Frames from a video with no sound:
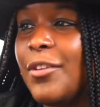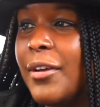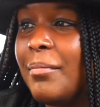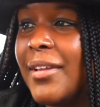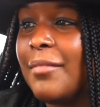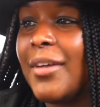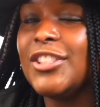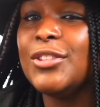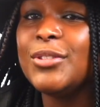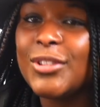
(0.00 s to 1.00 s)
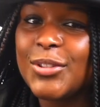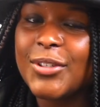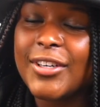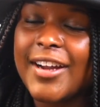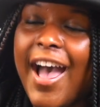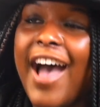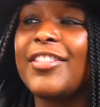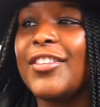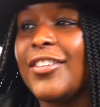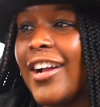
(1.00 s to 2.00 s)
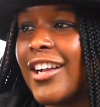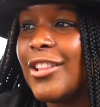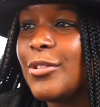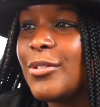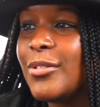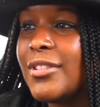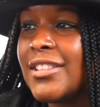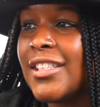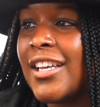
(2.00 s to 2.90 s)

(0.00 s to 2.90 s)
equipment in my shoe store after I closed.